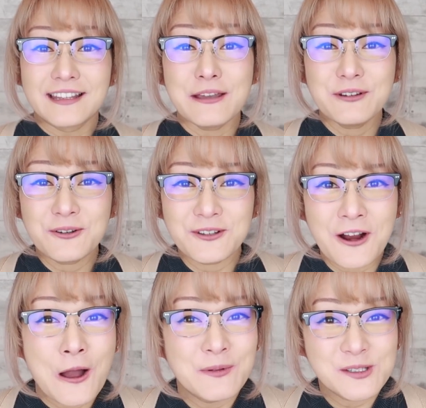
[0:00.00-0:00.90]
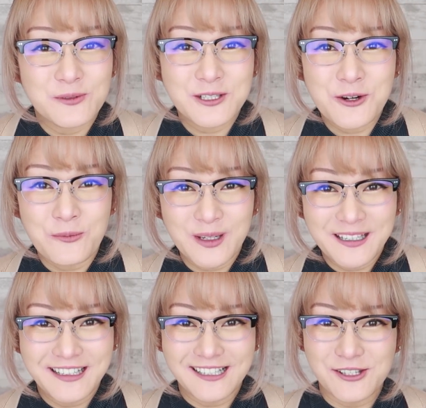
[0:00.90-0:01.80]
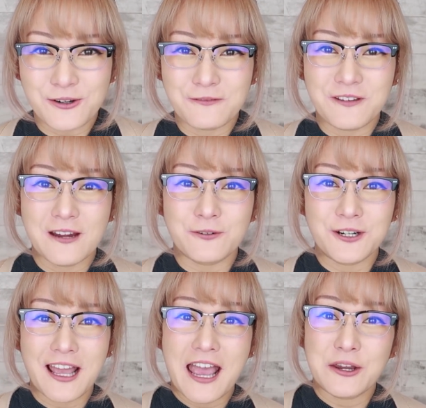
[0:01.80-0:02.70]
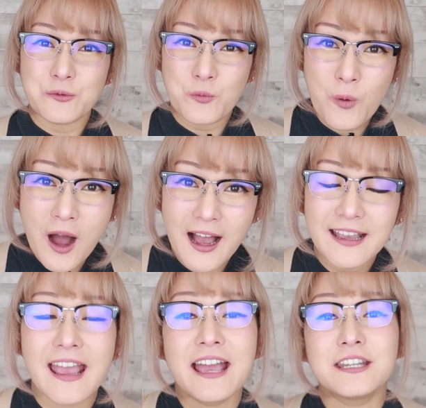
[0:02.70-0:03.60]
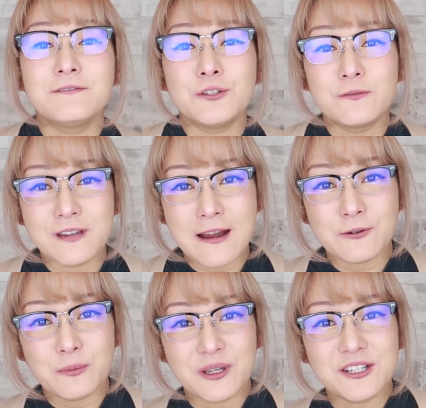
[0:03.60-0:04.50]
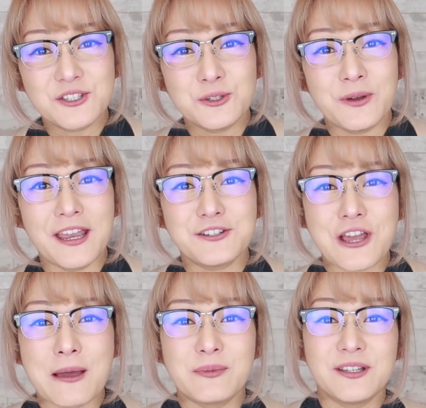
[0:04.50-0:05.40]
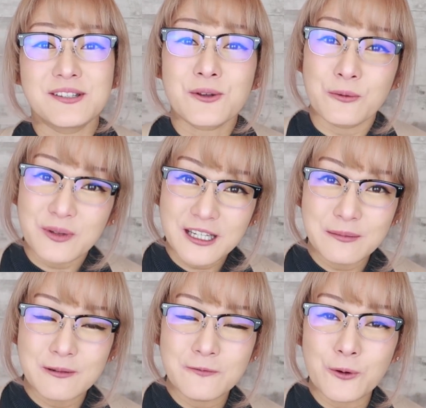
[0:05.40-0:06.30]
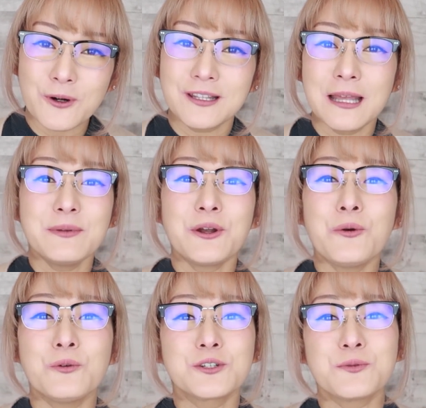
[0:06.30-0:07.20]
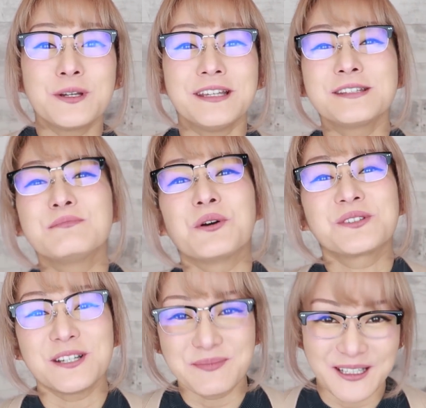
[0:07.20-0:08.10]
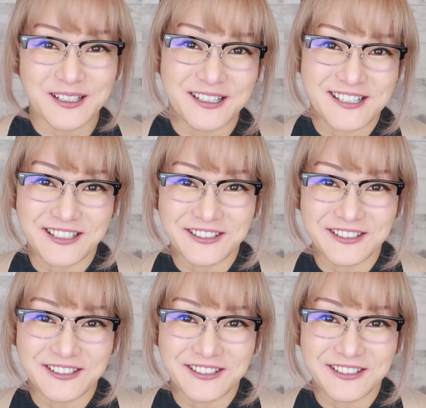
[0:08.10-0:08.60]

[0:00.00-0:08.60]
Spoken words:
Let me know in the comments which konbini is your favorite and why, and if you've never been to a Japanese konbini before, let me know which one is most appealing to